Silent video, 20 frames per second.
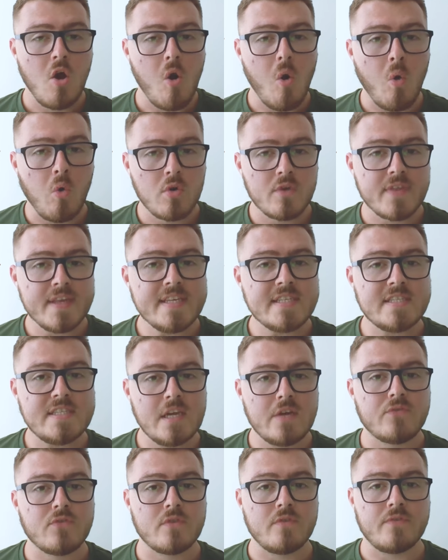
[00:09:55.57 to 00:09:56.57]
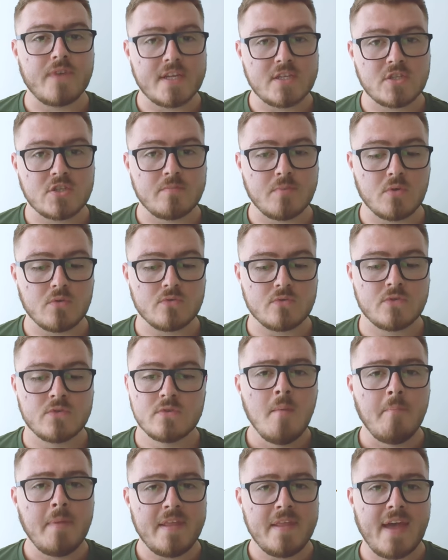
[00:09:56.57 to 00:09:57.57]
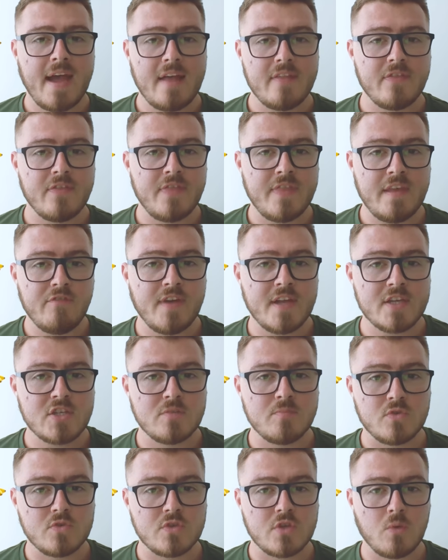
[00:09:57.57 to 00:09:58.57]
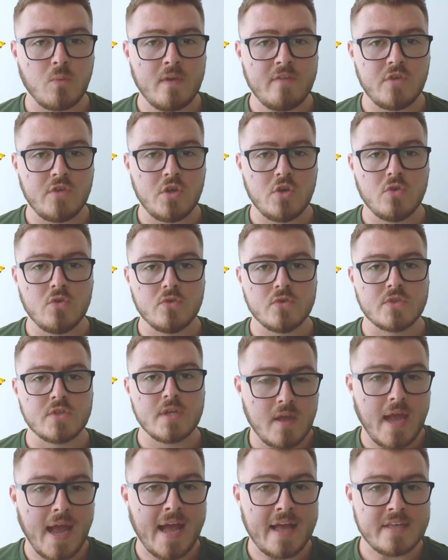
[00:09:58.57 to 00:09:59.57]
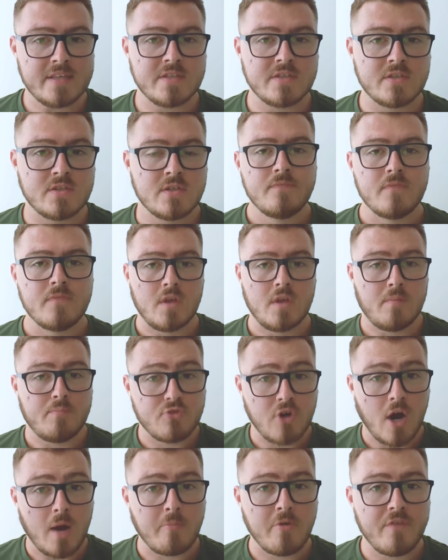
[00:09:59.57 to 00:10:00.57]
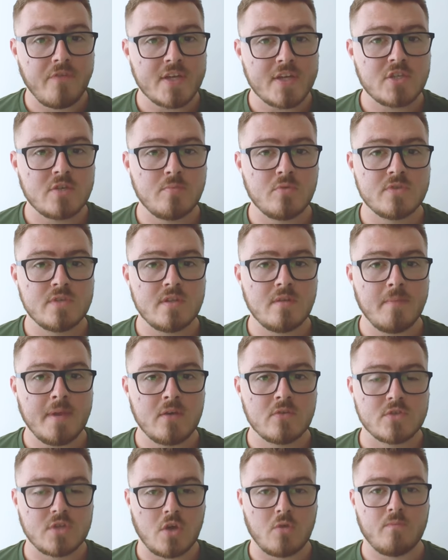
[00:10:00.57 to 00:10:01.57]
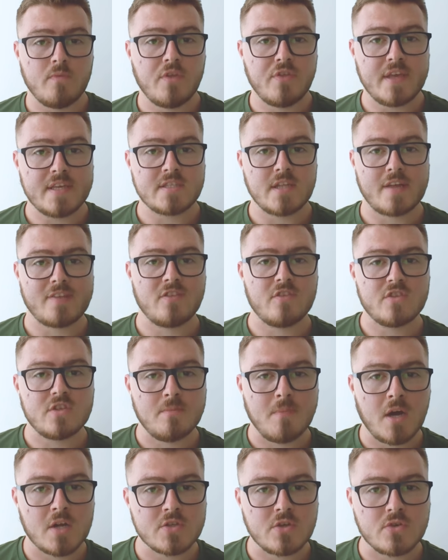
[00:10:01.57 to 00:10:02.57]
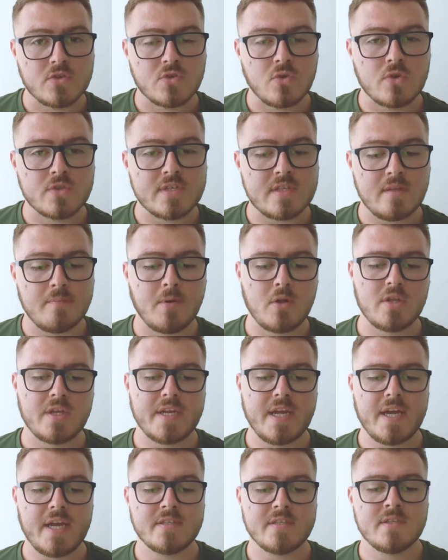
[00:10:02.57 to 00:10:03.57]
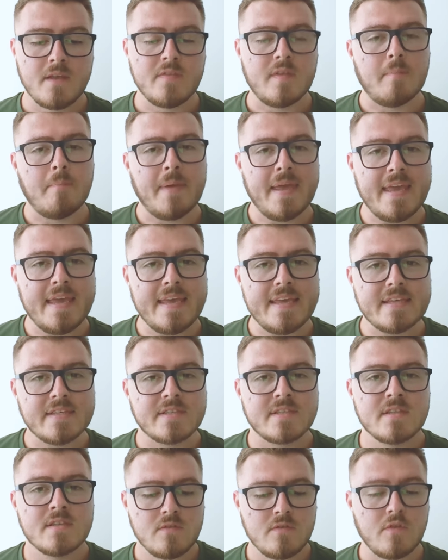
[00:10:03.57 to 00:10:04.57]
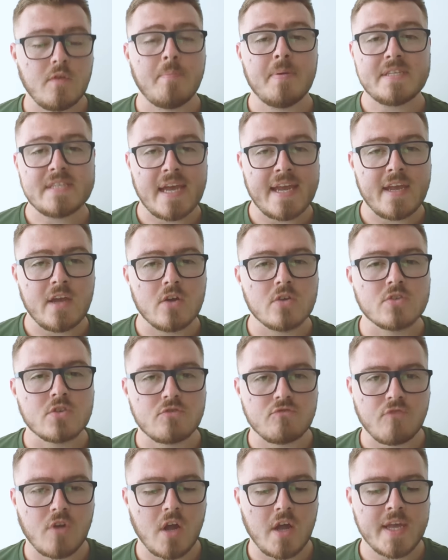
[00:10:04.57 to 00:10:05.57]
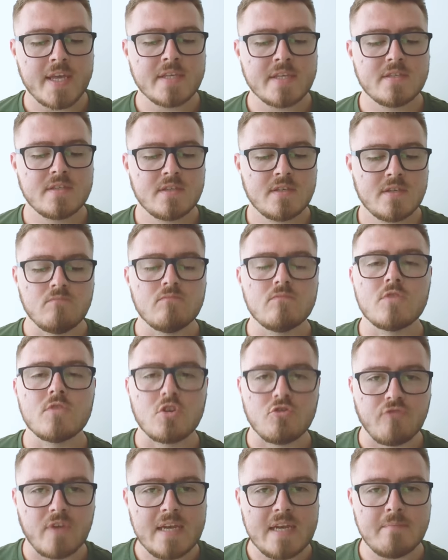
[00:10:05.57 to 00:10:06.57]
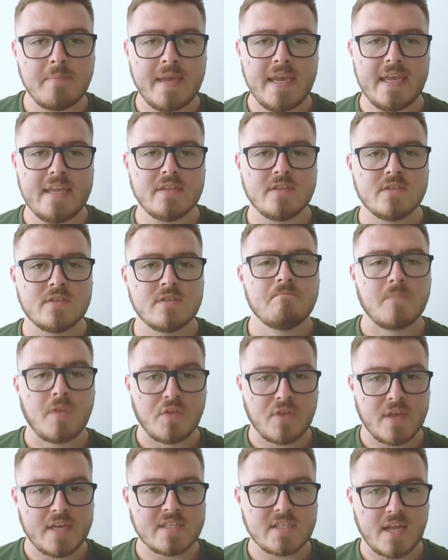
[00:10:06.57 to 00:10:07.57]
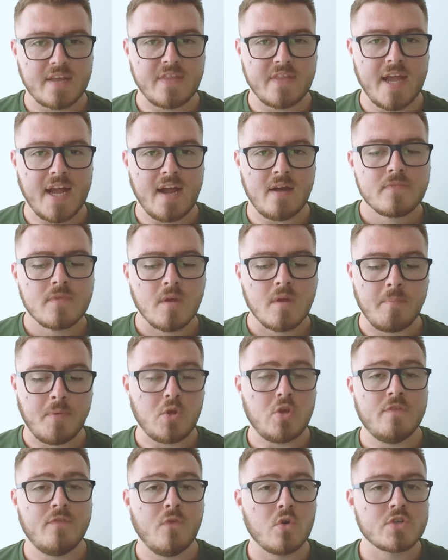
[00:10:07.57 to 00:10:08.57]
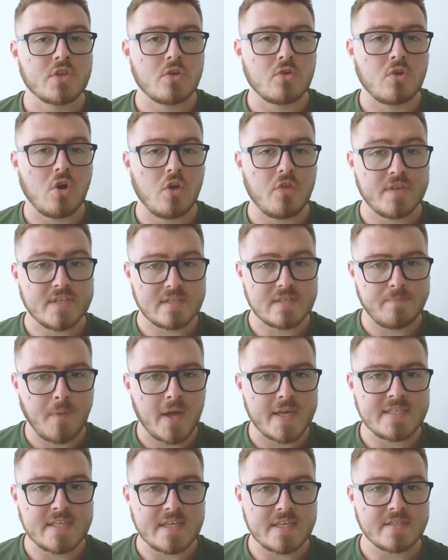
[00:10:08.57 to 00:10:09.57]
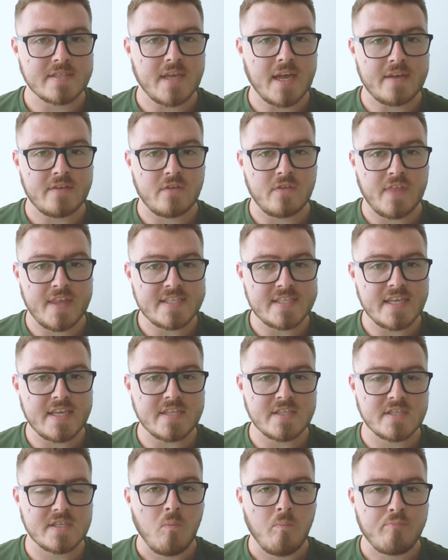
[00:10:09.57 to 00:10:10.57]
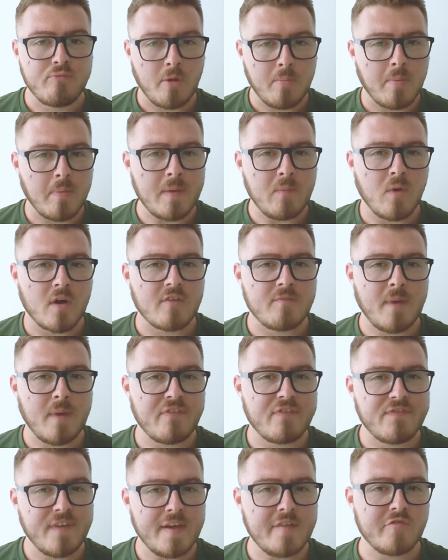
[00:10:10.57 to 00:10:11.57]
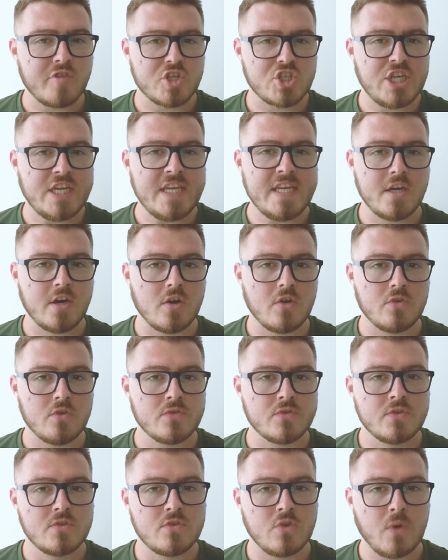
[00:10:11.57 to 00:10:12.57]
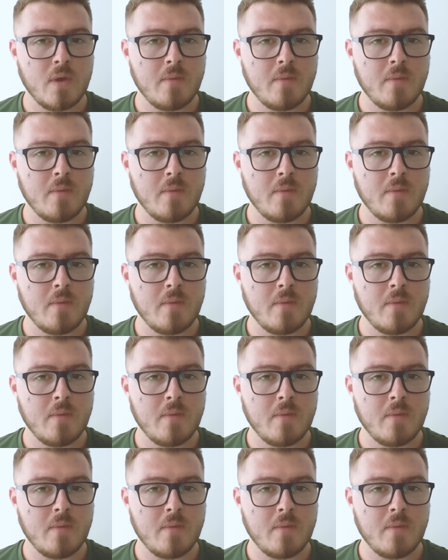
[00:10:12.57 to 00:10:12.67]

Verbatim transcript: All of these different vegetables, be that the vegetables that we've used as primary vegetables in the meal, so the things like the tomato sauce and the bolognese, the peas, the potatoes and rice, the green beans, the things like that. But you've also got the spices, and this is probably one of my favorite cheat codes to